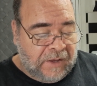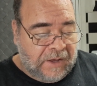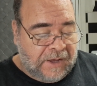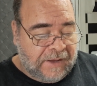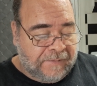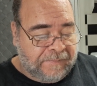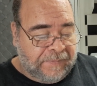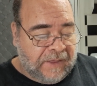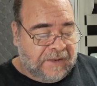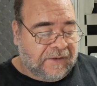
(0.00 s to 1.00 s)

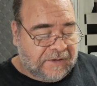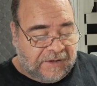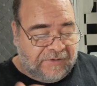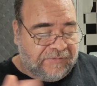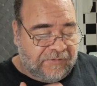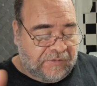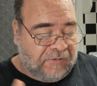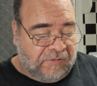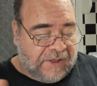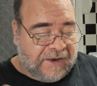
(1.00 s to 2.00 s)
And then cholesterol and
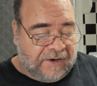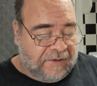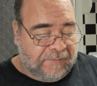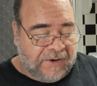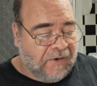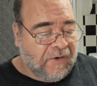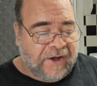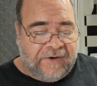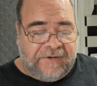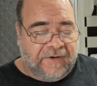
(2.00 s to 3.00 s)
all that a little bit
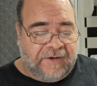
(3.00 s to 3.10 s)
higher.